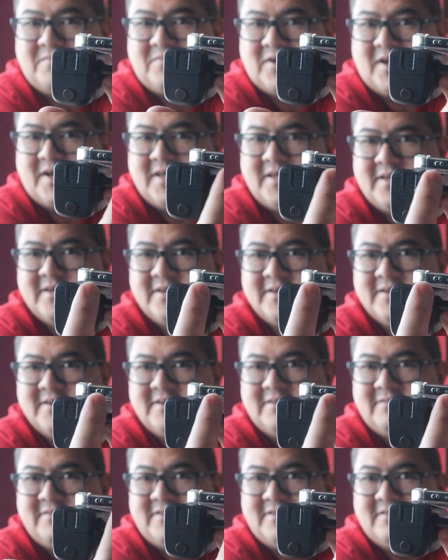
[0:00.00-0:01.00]
right?
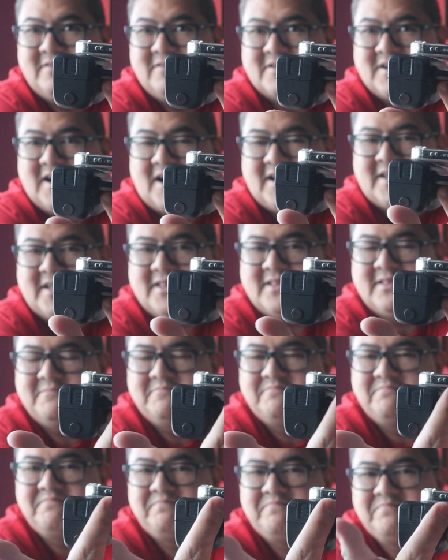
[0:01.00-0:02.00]
When you look at it.
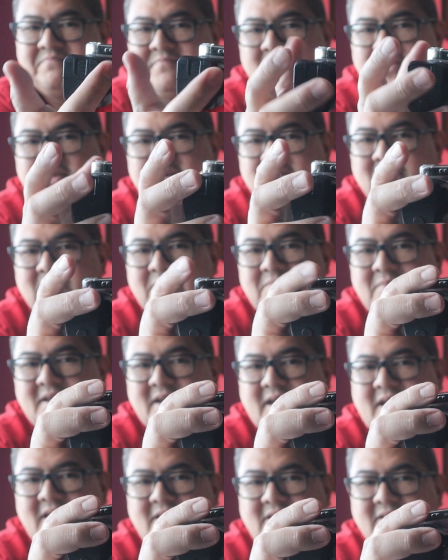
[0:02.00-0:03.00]
But
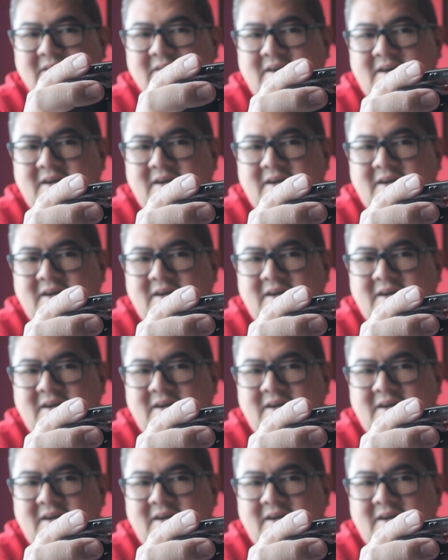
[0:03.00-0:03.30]
again,